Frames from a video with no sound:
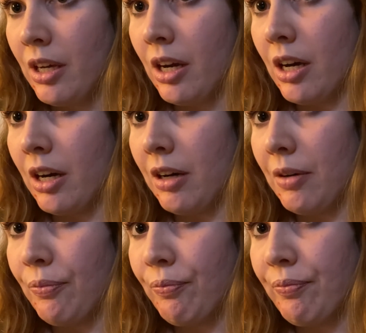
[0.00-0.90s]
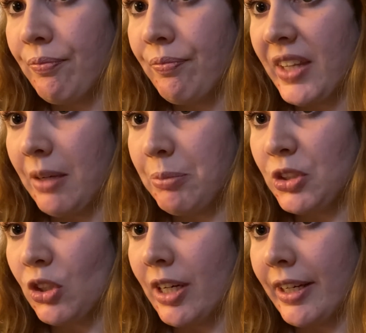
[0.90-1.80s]
um,
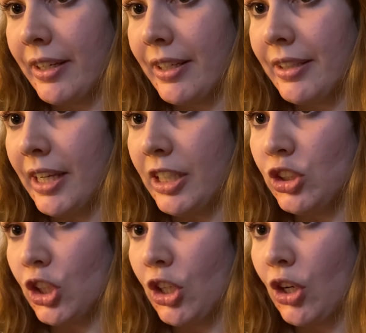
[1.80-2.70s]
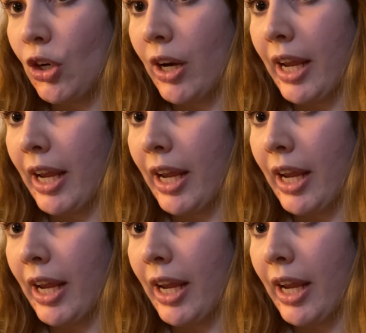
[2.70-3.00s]
episodic in nature.